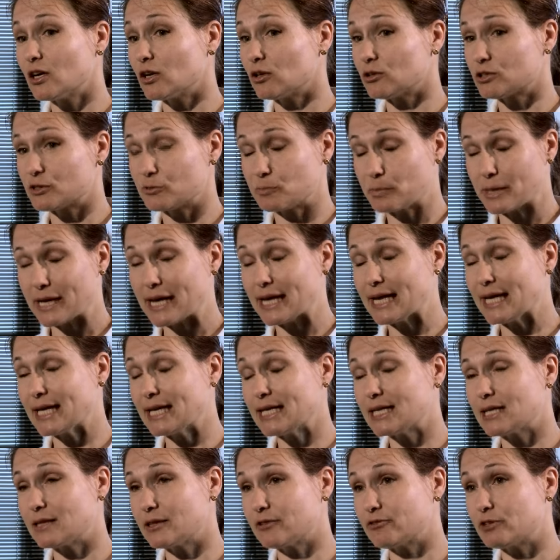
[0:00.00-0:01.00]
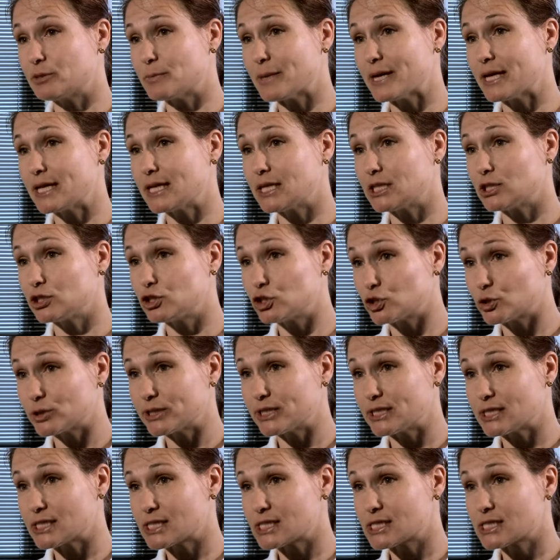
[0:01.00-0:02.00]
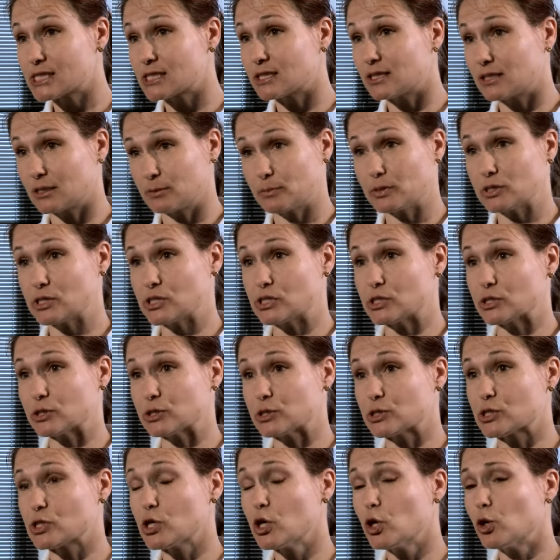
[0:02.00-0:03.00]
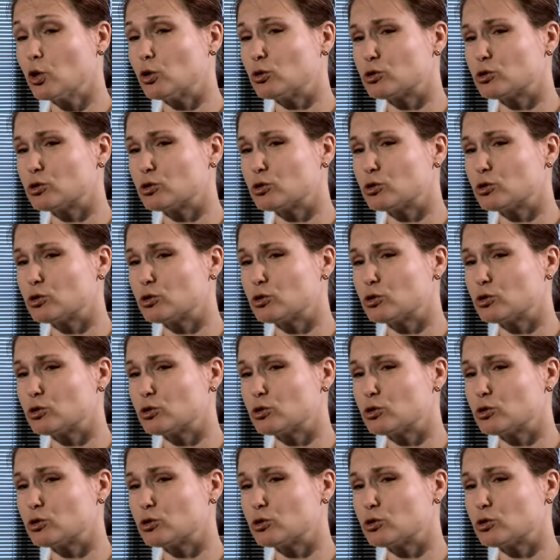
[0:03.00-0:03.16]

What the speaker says: a lot of pain in the remaining joints and muscles